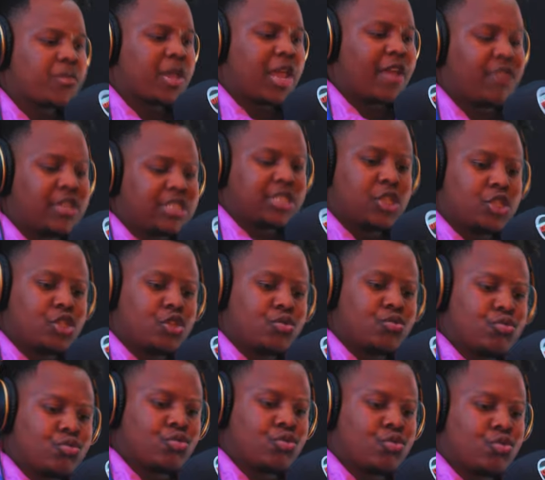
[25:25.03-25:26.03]
Ever since
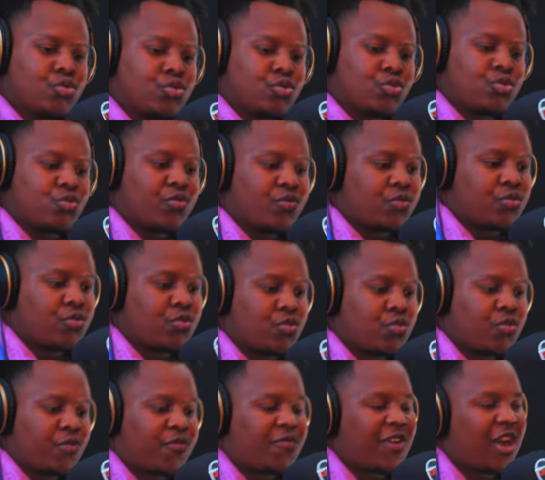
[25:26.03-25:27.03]
you you you you
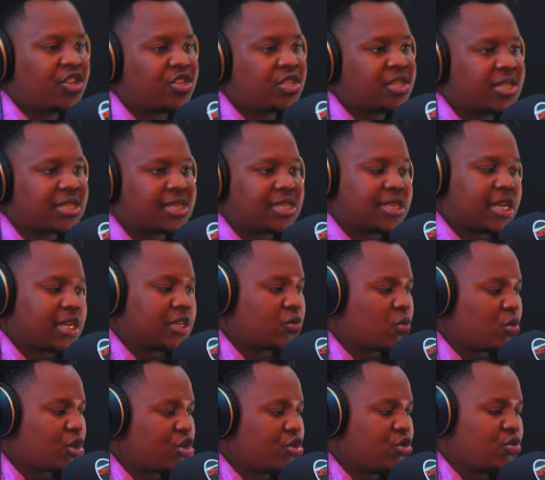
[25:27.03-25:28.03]
you found your success,
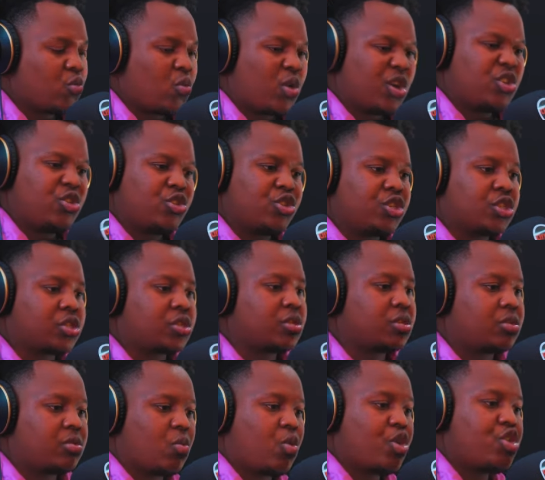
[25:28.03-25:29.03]
what do you what do you just
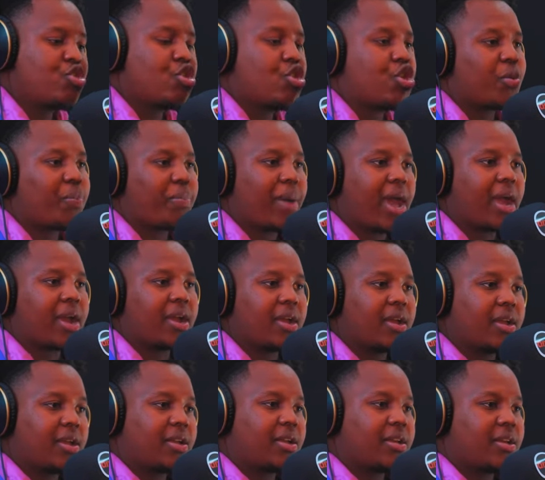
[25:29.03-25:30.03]
when you look back
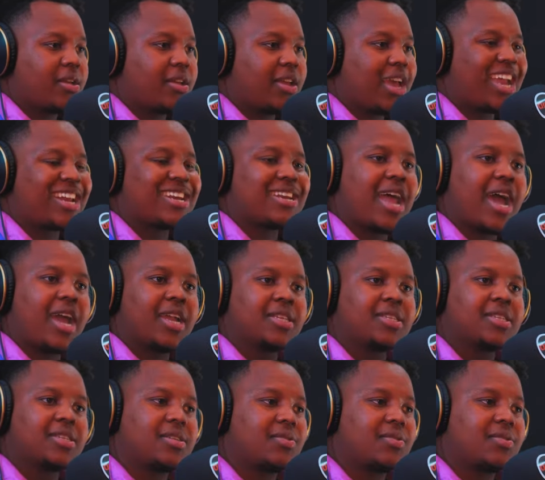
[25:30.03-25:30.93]
at night?